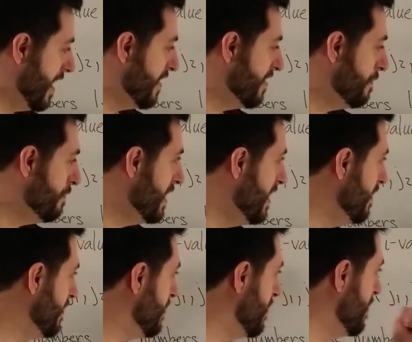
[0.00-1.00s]

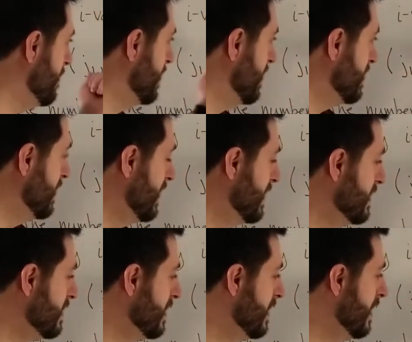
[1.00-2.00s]
pth term on this
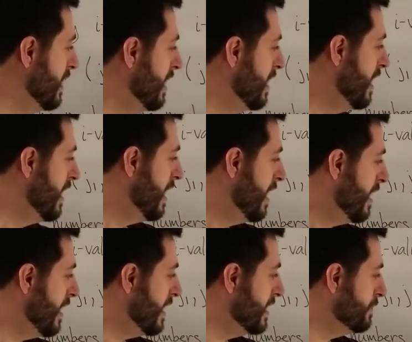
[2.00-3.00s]
list
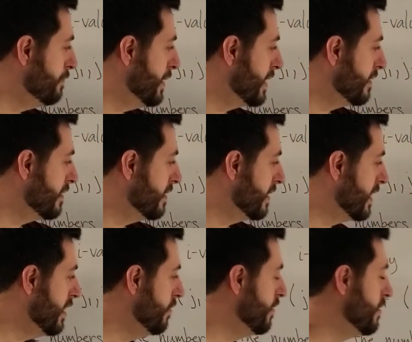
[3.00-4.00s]
is bigger than
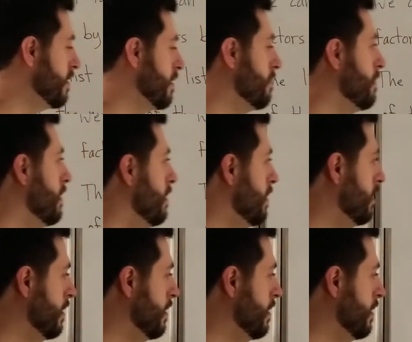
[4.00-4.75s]
the qth term.